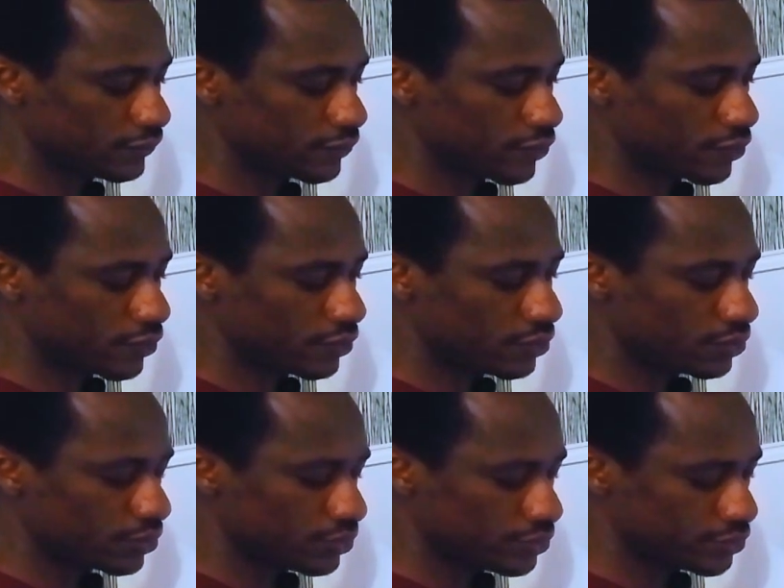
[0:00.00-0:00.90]
4
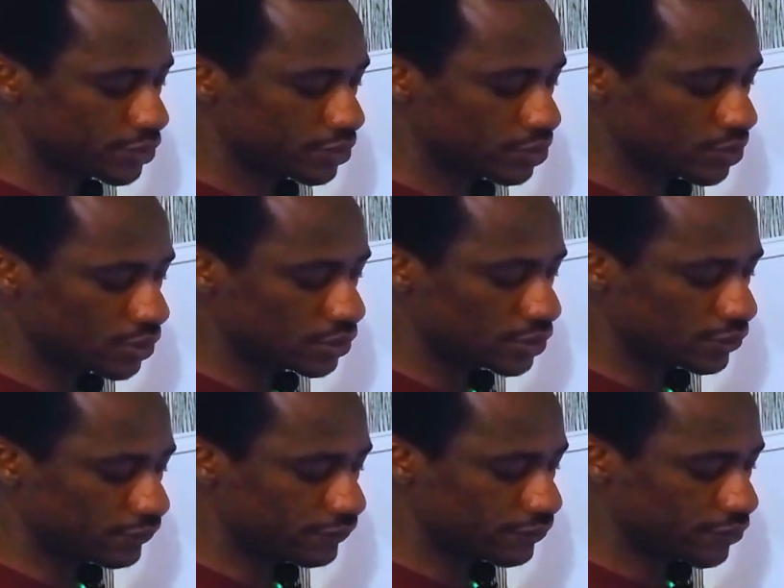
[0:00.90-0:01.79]
goes there 1
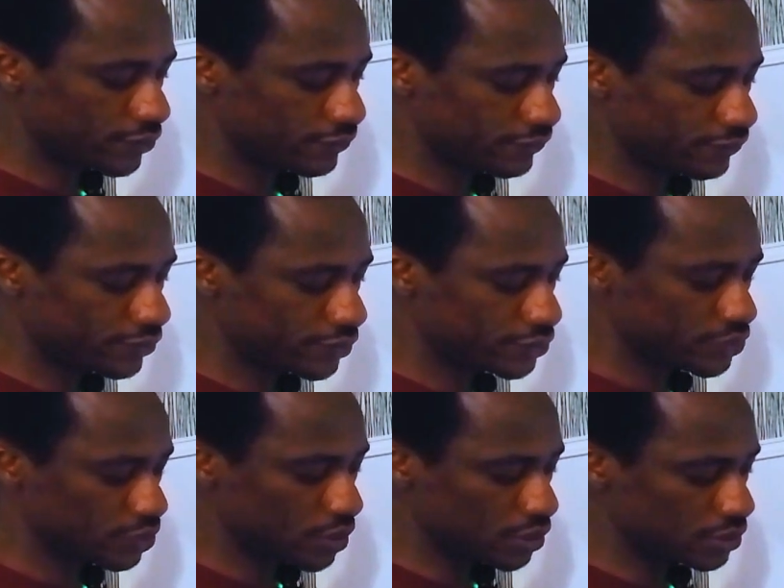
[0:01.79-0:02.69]
and 4 in 4
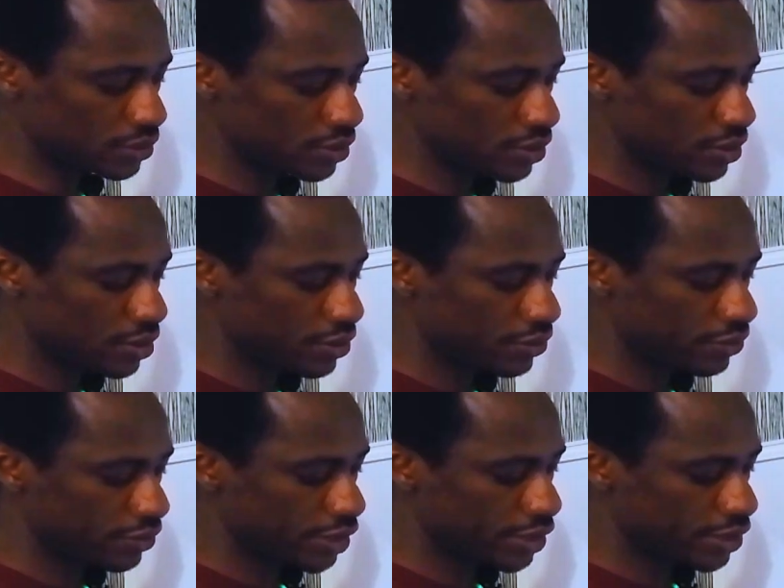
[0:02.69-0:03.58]
is 1.
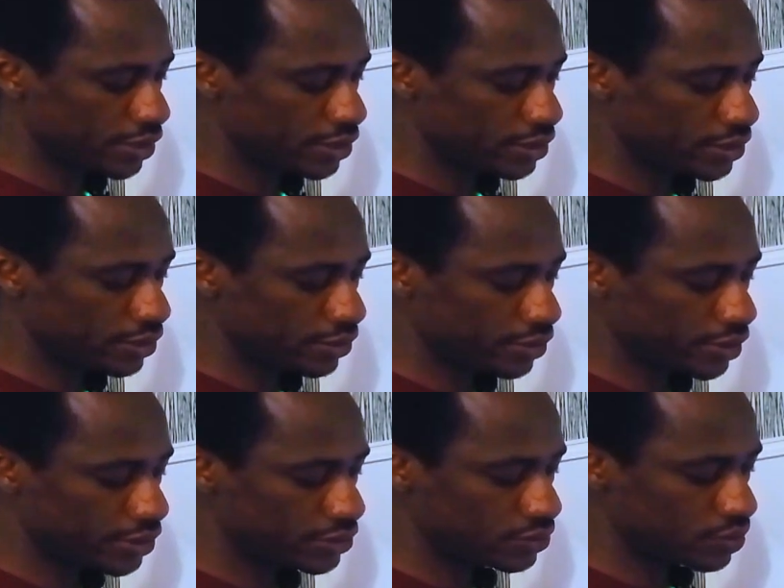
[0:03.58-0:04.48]
3 in
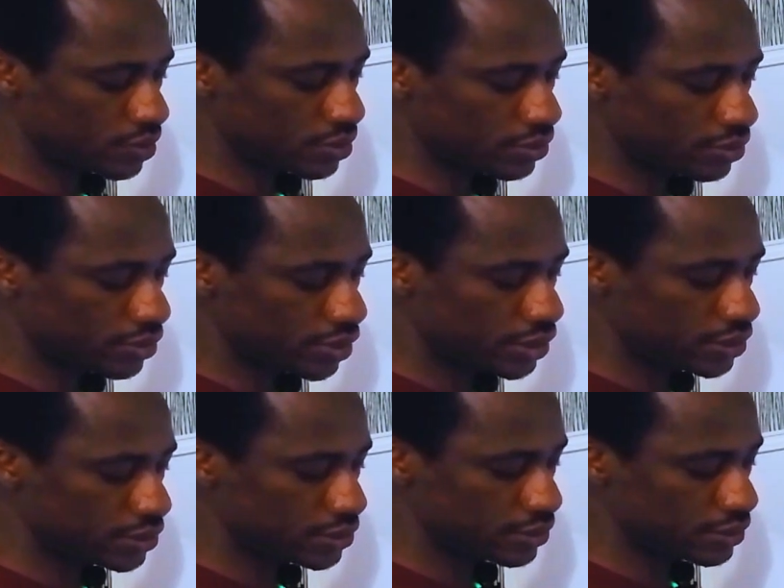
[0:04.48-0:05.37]
3 is 1.
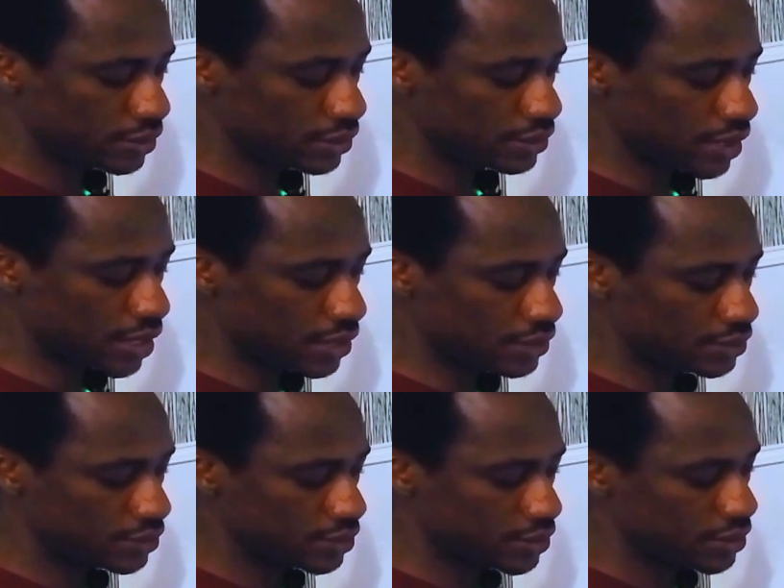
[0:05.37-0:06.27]
3 in
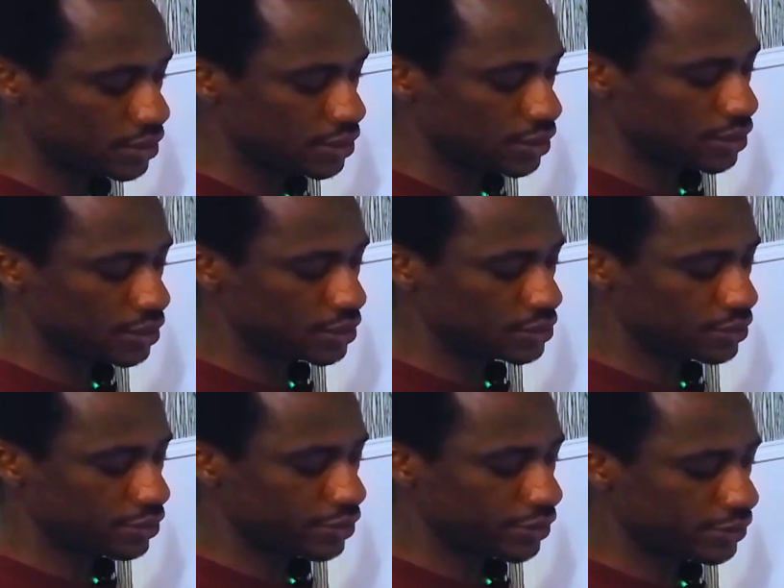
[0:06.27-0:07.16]
9
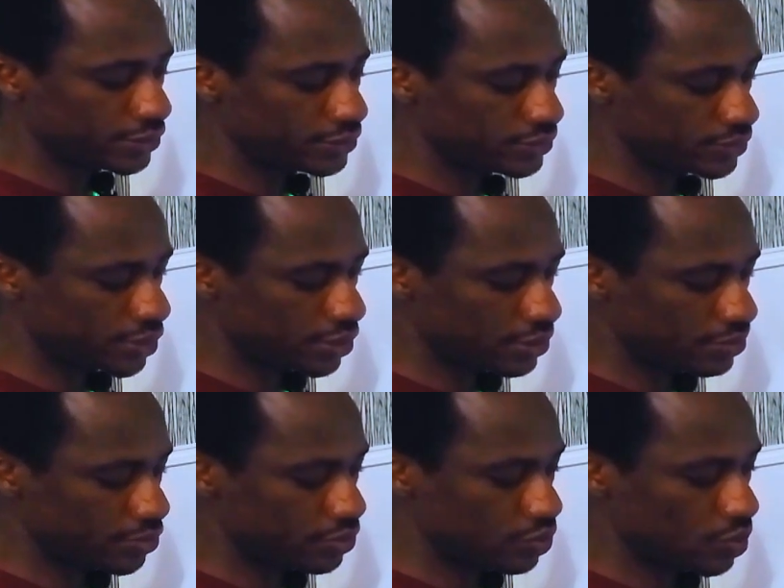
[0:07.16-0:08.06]
is 3. So that
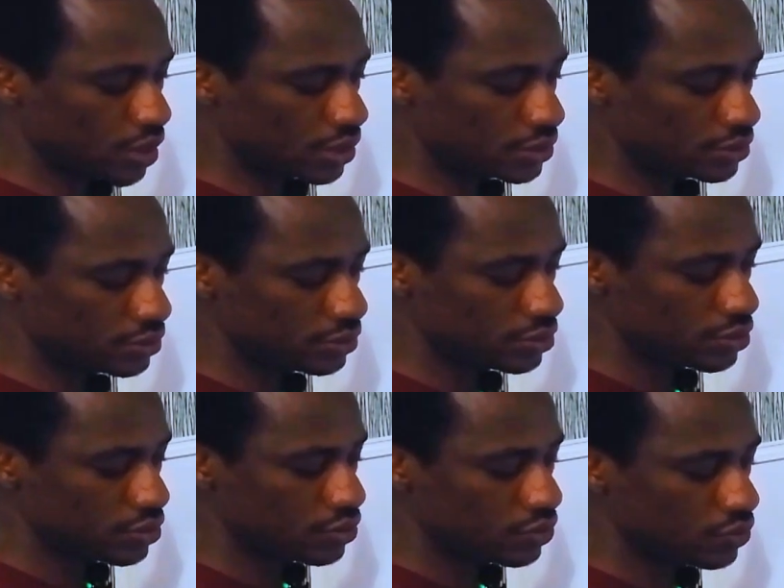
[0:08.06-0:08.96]
would be 1
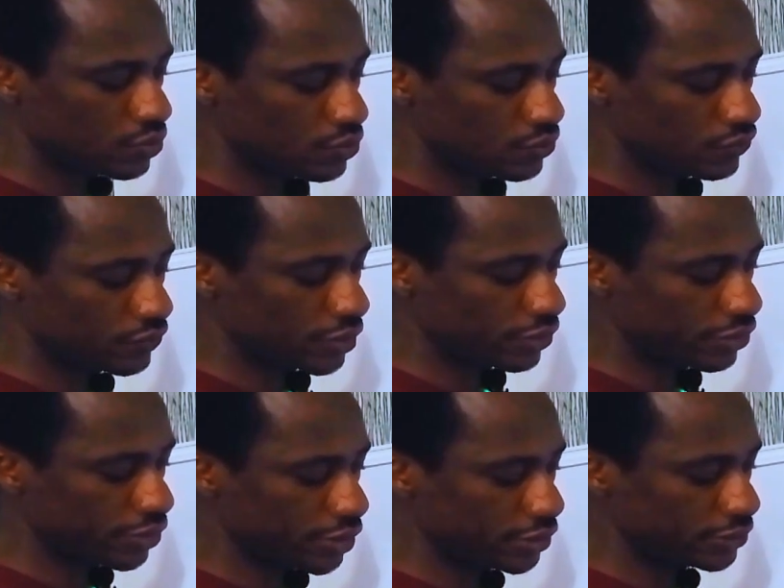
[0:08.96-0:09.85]
over
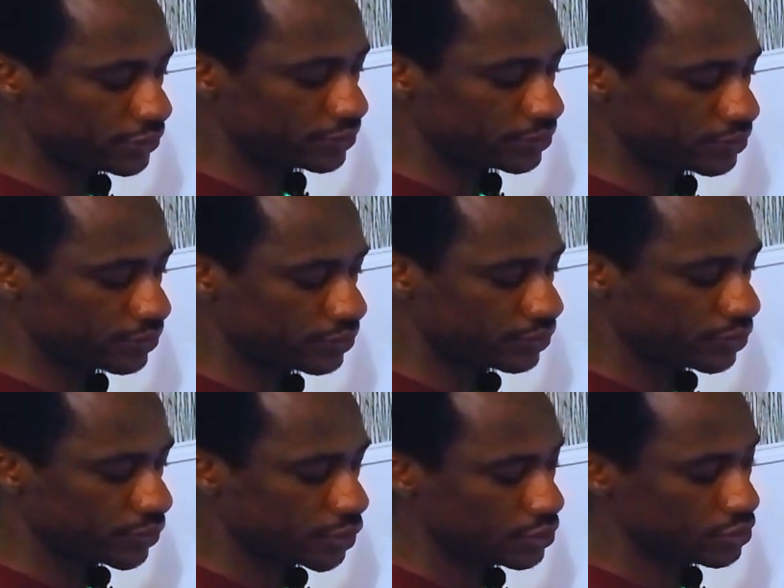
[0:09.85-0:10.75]
3.
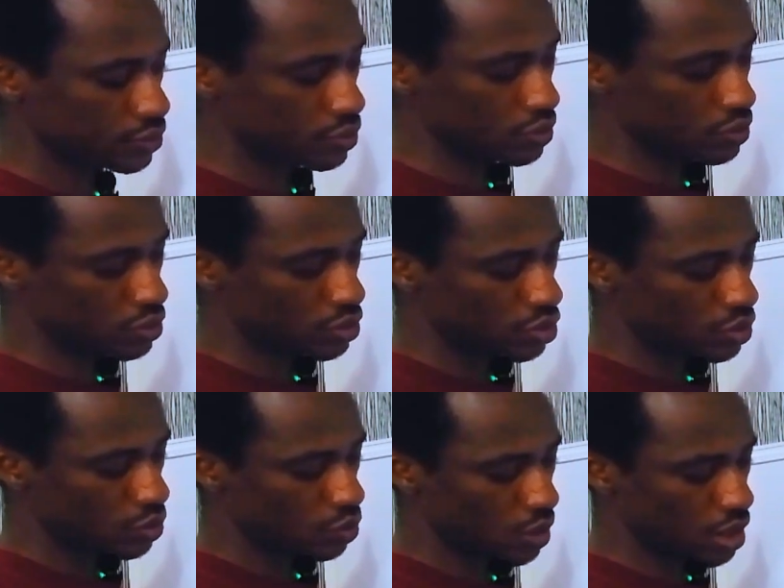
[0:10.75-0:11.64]
So
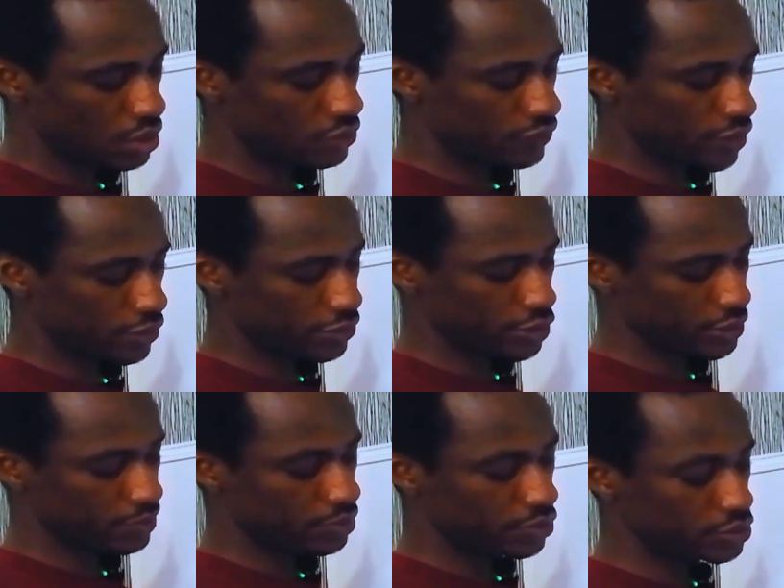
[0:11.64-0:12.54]
1 over
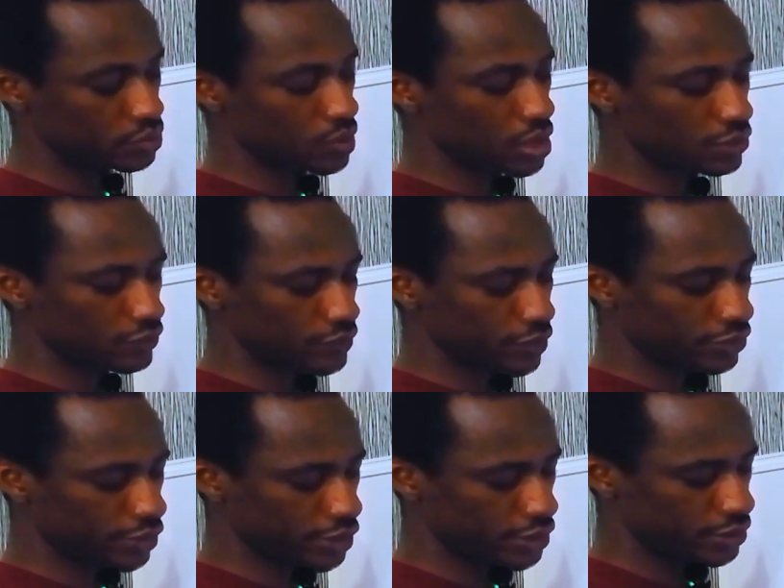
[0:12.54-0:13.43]
3 plus 1 over
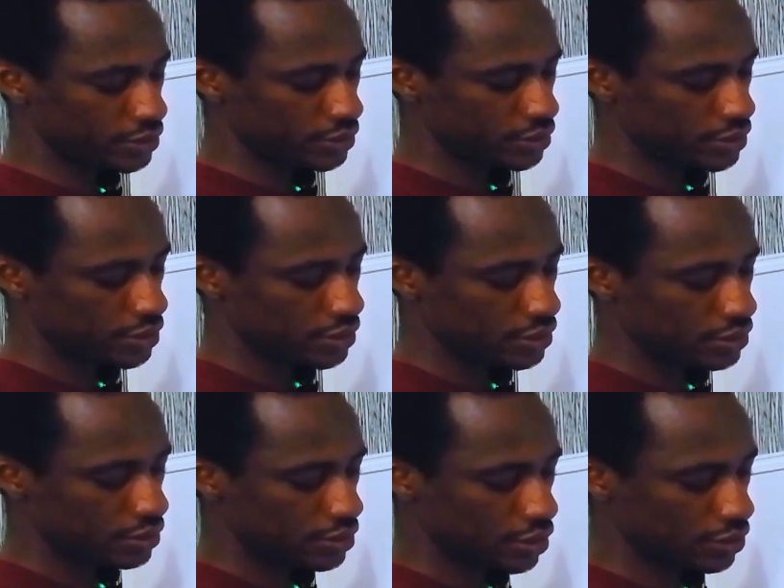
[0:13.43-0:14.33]
3,
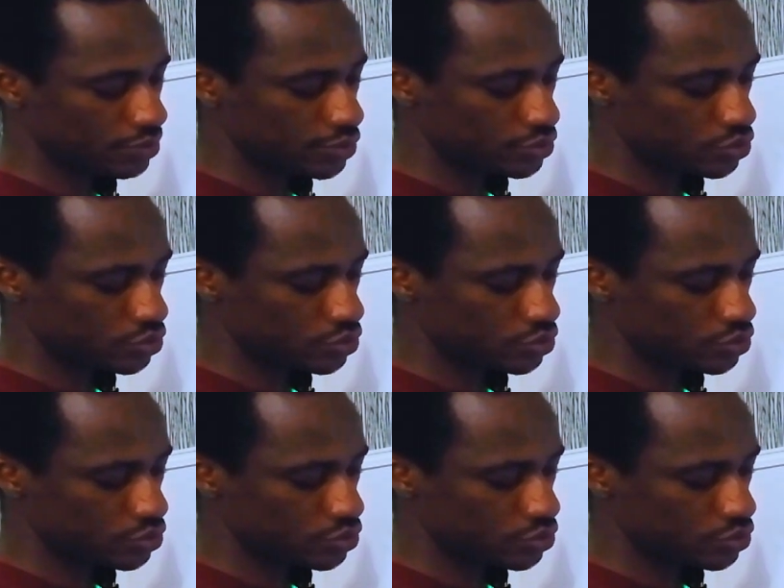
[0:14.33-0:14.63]
that will be